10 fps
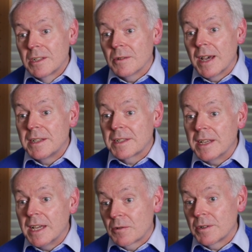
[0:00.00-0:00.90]
So hence
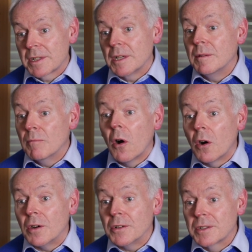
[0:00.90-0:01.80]
the interest in
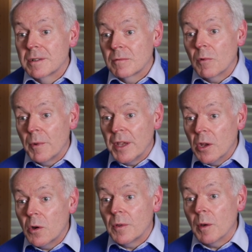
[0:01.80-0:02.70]
Mars, where we
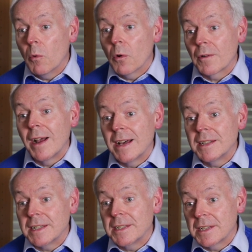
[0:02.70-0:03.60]
know that water
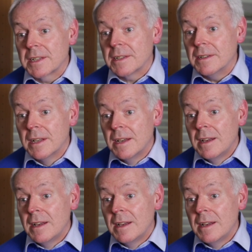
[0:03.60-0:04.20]
has existed.